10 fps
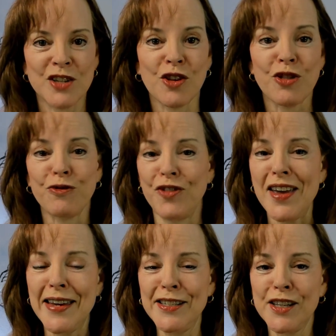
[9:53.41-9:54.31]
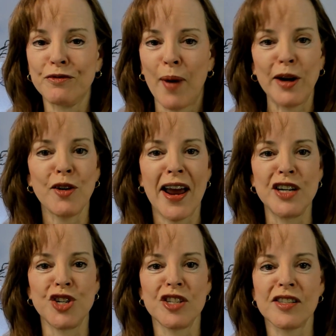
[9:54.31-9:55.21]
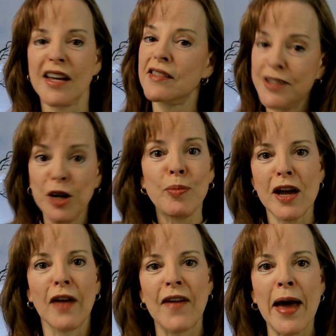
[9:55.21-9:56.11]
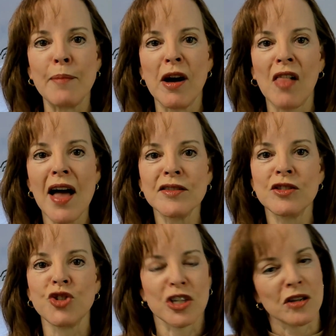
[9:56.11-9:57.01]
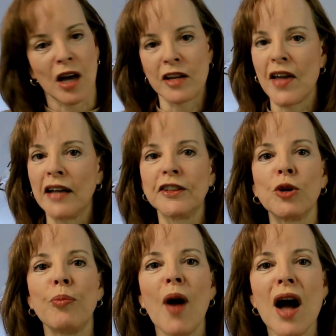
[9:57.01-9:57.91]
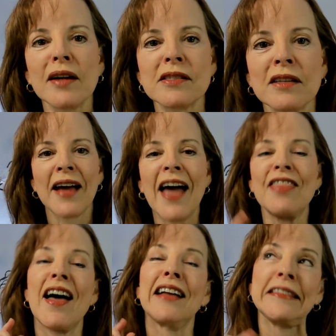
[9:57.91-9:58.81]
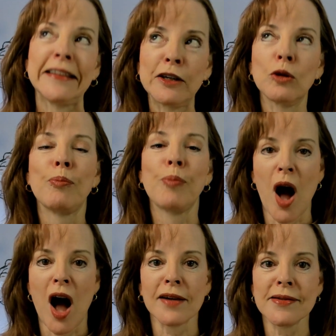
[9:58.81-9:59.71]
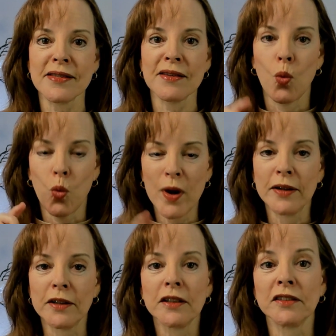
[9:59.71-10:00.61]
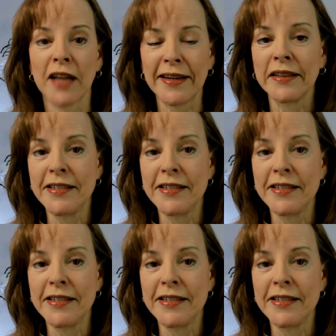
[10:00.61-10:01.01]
So the fees of buyer agents can still be on the MLS, just not in that little box, and that little box will likely